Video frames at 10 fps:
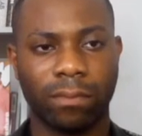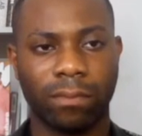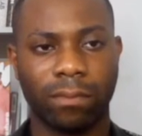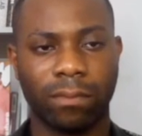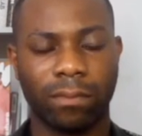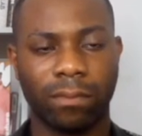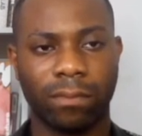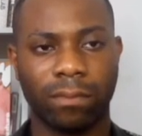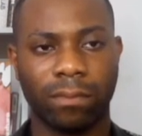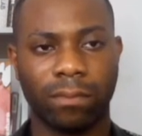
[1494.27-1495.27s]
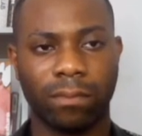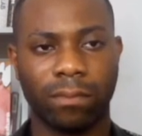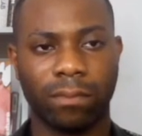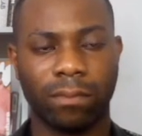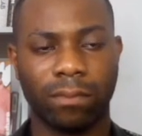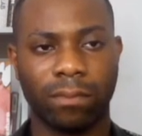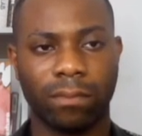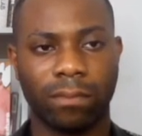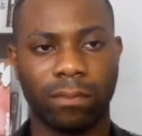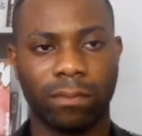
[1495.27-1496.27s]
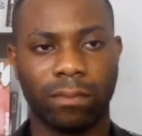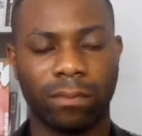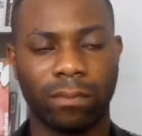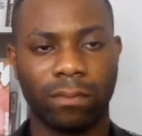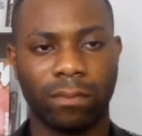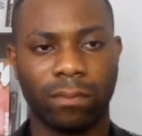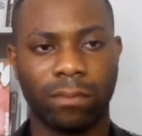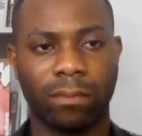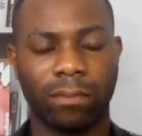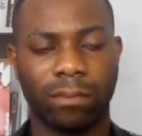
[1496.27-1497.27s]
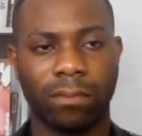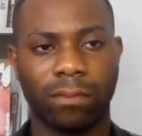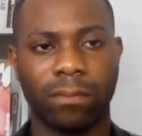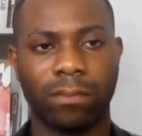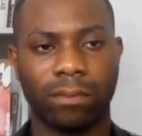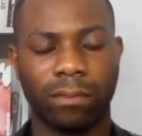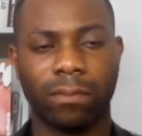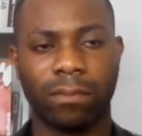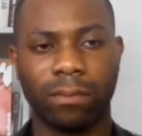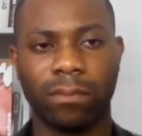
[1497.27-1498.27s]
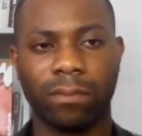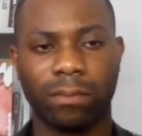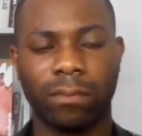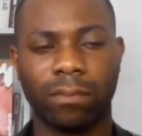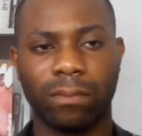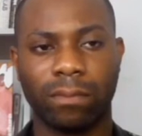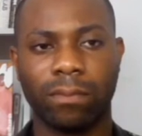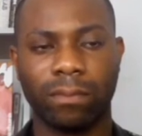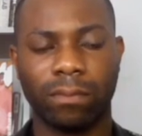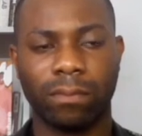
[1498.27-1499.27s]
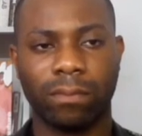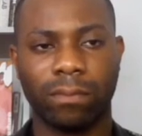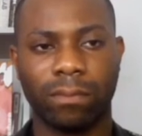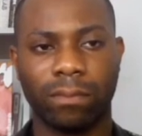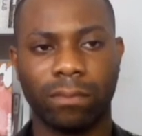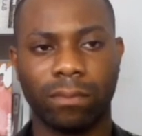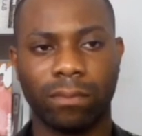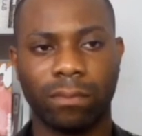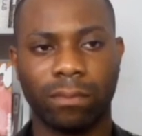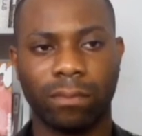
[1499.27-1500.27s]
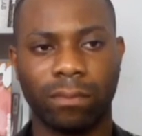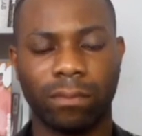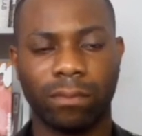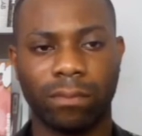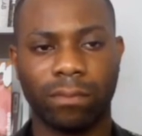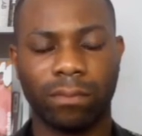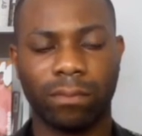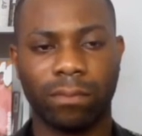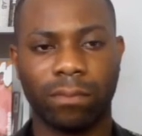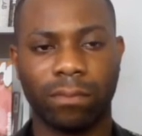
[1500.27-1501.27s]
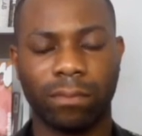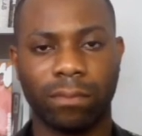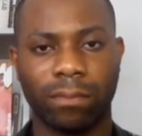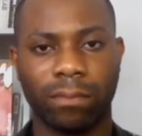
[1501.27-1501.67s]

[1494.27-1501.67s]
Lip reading: (silent)